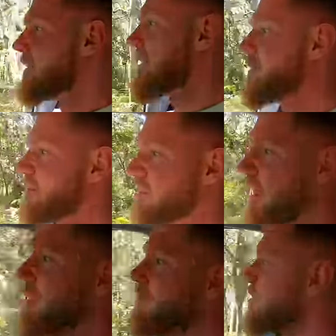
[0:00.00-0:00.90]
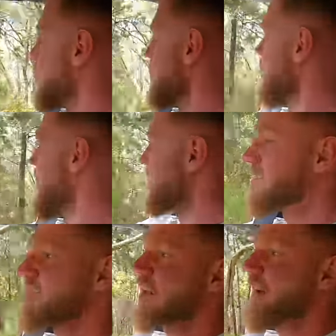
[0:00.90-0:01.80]
And Sam's
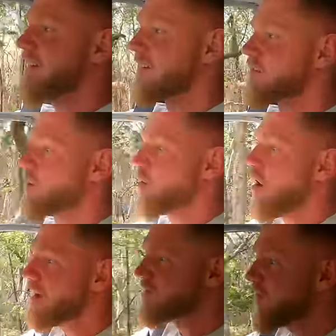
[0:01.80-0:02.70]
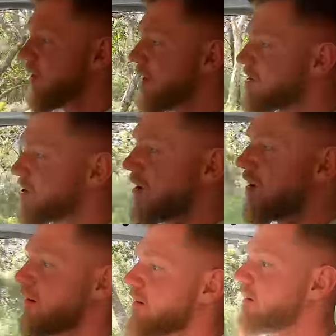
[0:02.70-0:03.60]
organised a little surprise for us, so
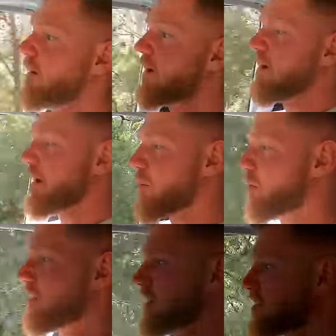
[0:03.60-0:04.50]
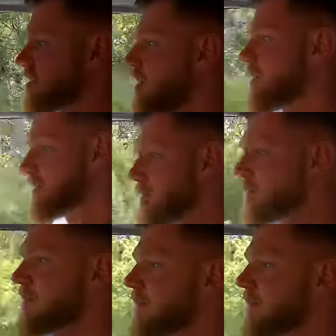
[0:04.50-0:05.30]
I'm pretty excited.